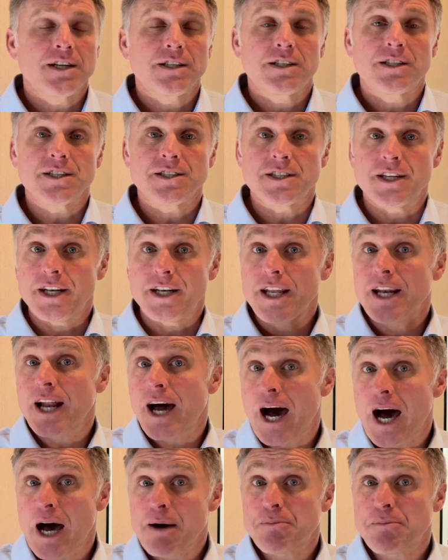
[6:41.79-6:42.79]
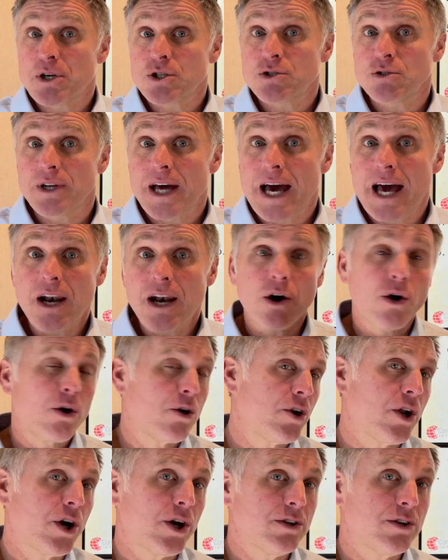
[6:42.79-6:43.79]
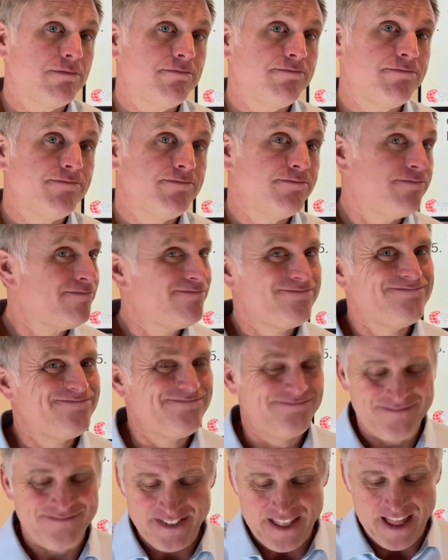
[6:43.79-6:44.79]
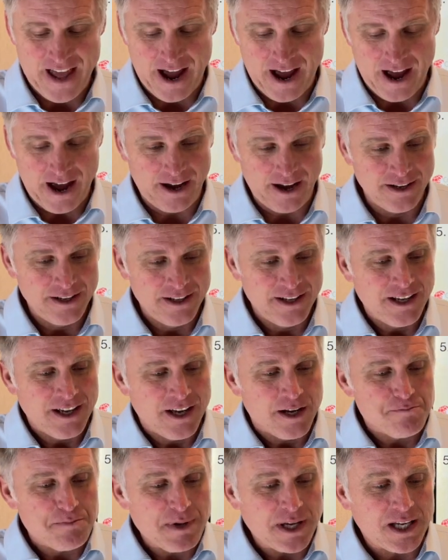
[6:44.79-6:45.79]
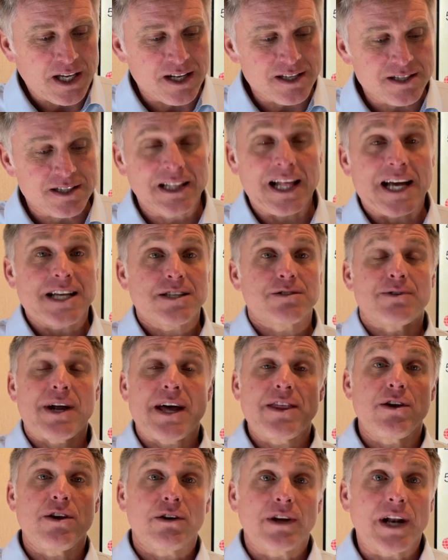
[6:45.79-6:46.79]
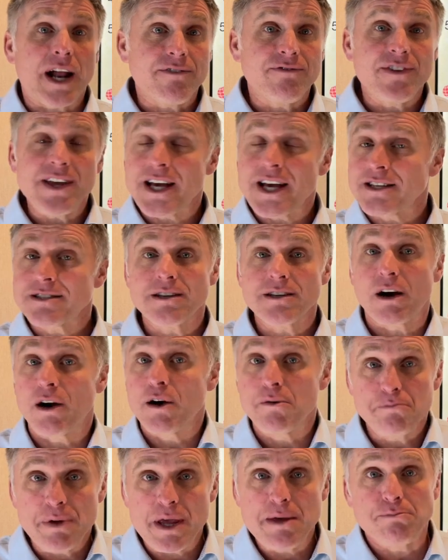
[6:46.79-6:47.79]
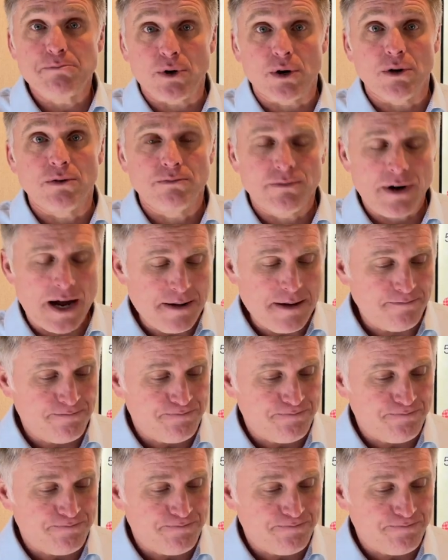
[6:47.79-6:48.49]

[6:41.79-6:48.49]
Does it need a personal or no? Nah, because las radiografías aren't people, right?